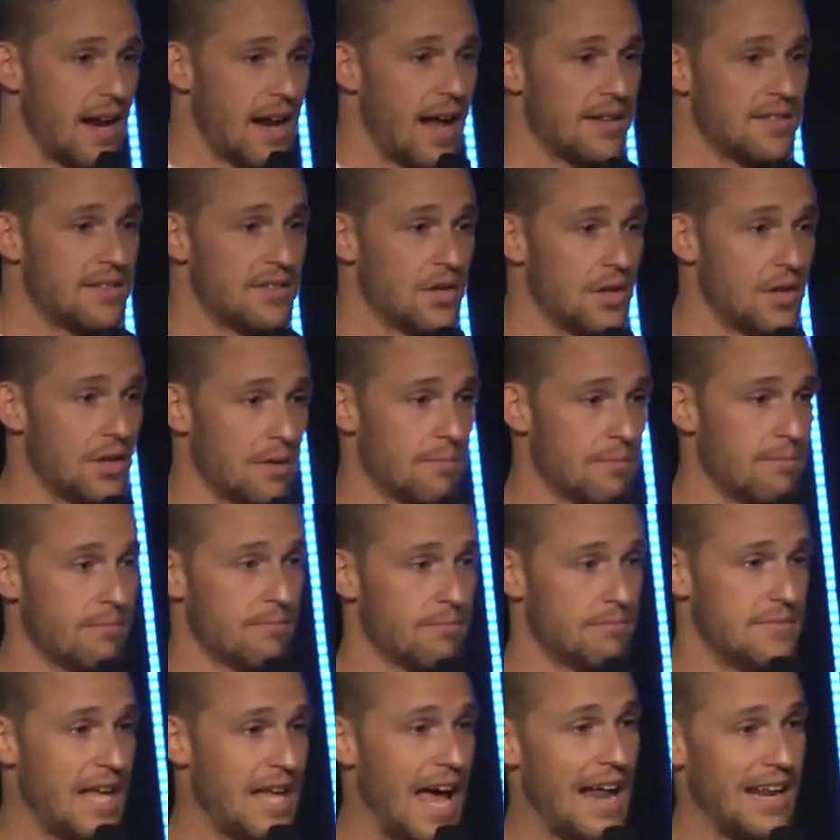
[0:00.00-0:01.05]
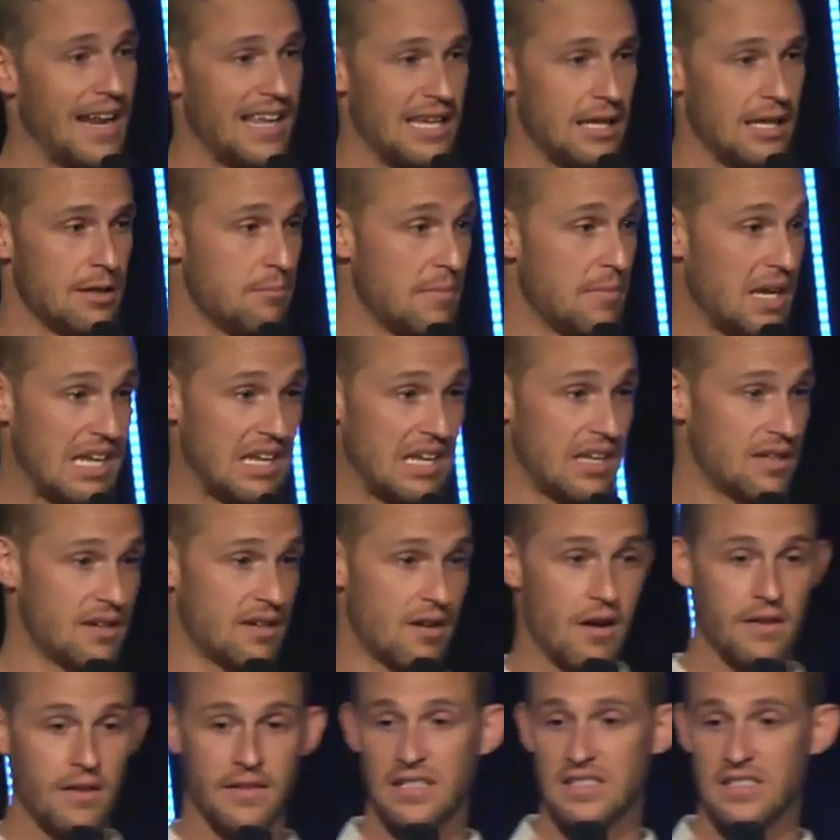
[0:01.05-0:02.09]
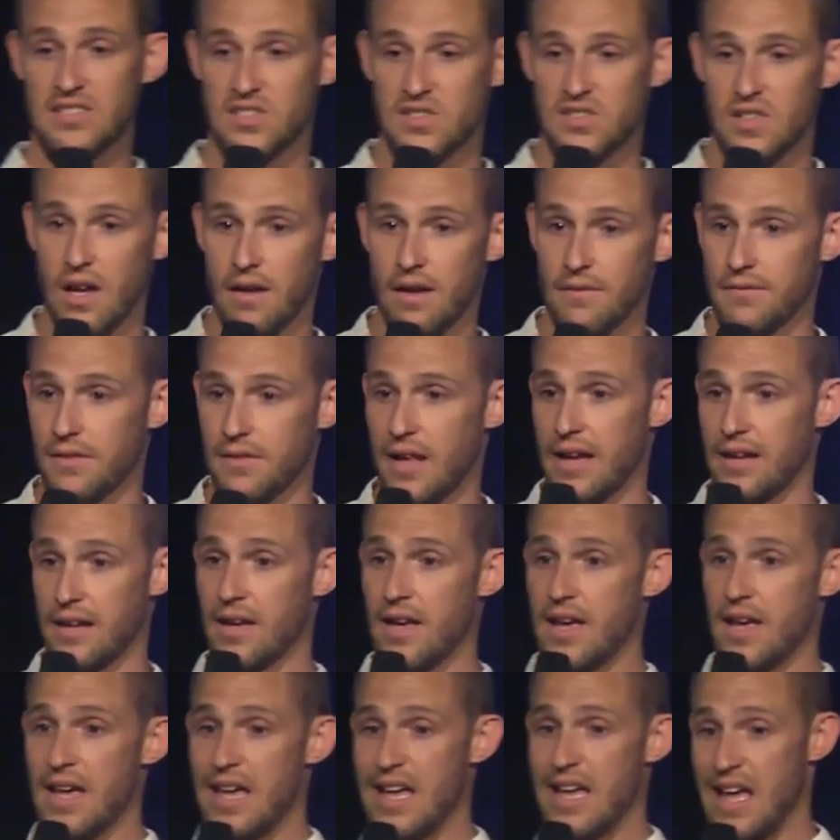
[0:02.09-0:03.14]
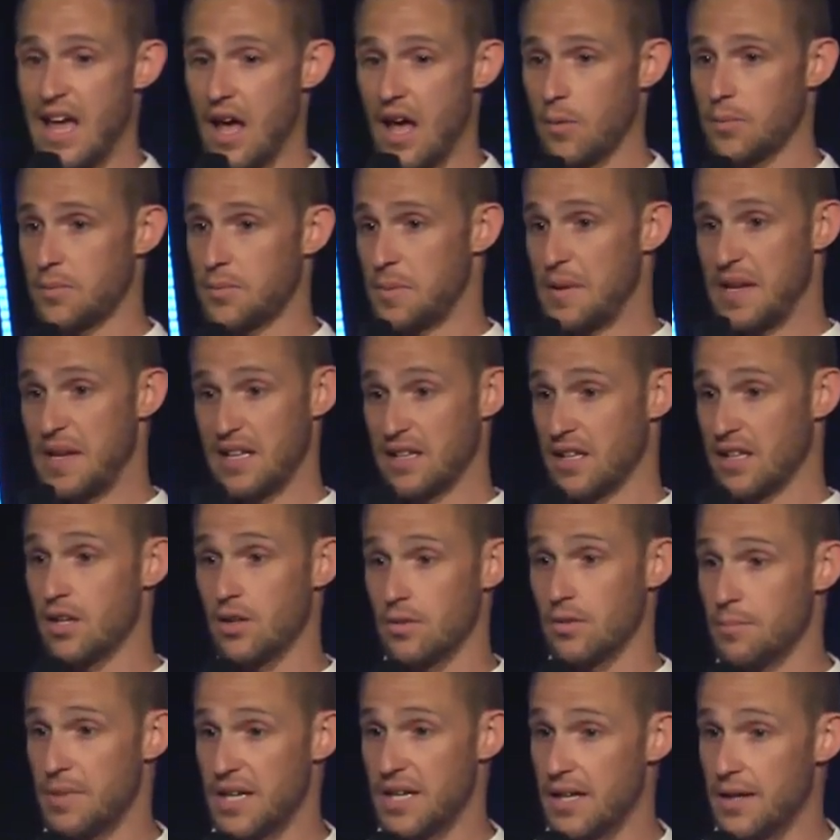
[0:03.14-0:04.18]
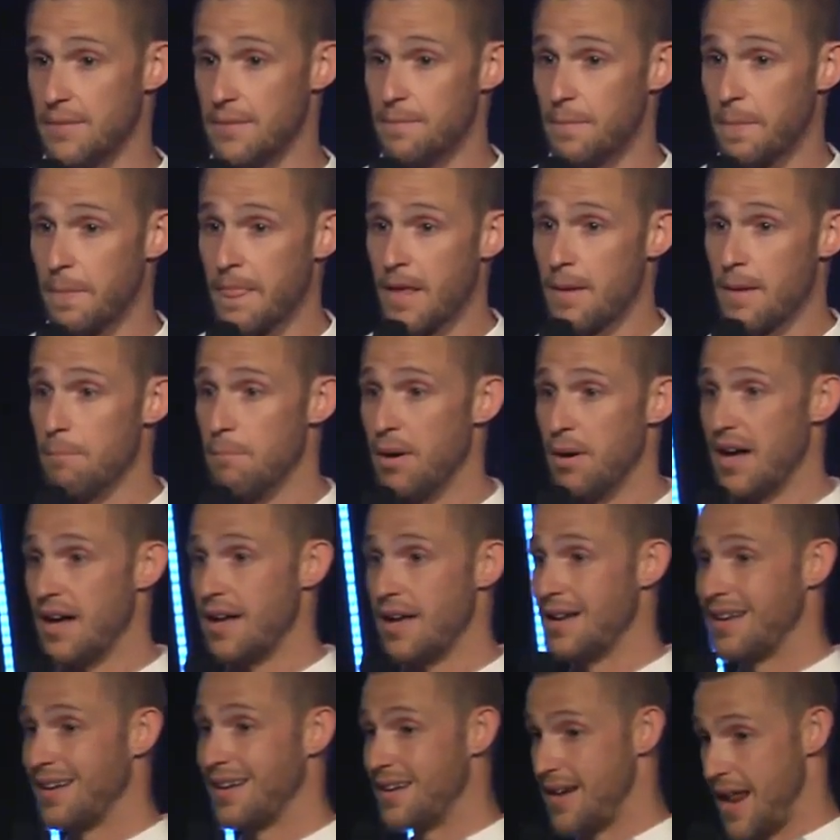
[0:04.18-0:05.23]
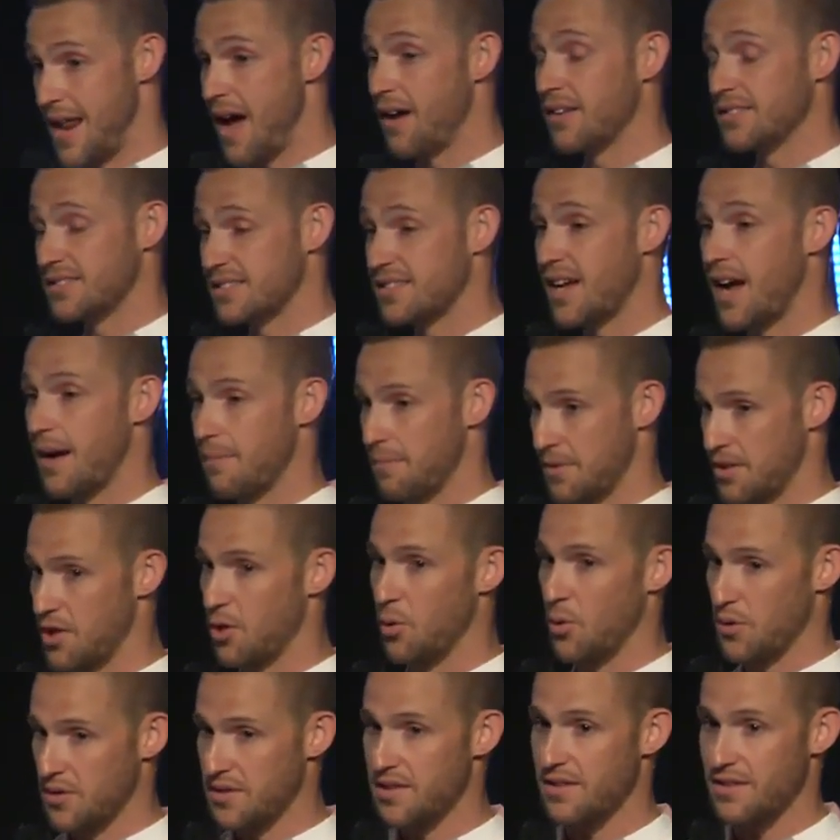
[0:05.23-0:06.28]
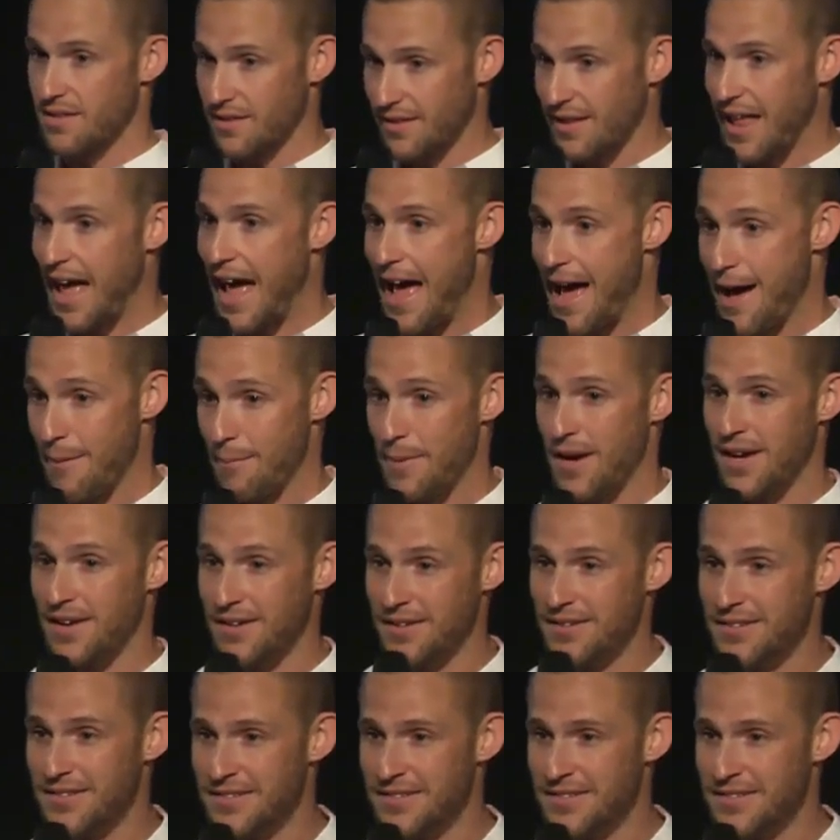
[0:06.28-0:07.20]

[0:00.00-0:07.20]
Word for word: that I took, Daddy and Me, and all this stuff, like it helped me a little bit, but now it's time to go into the lab.